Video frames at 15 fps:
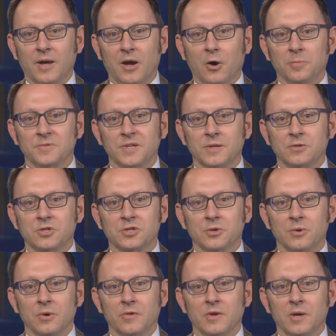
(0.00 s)
helps
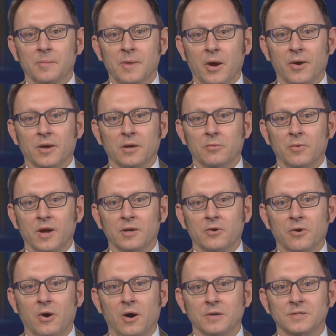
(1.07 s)
ensure the American Red
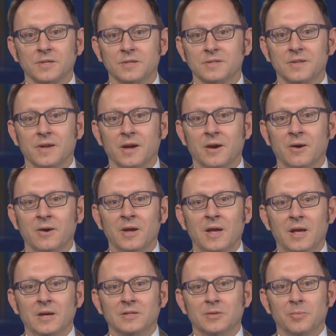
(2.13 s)
Cross is there
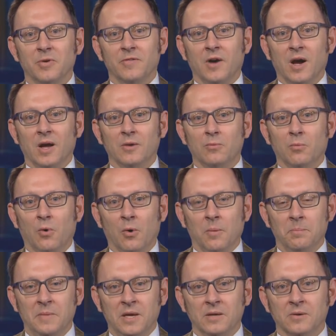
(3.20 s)
to provide
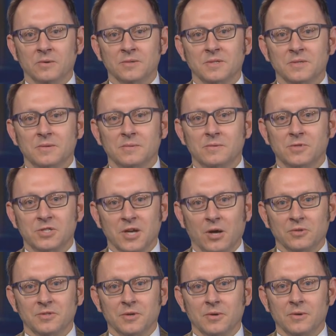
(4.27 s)
warm meals,
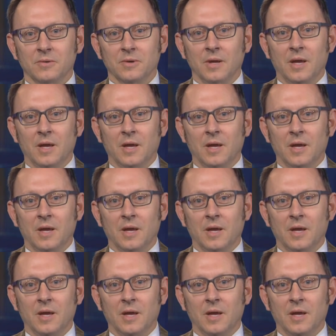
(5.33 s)
shelter,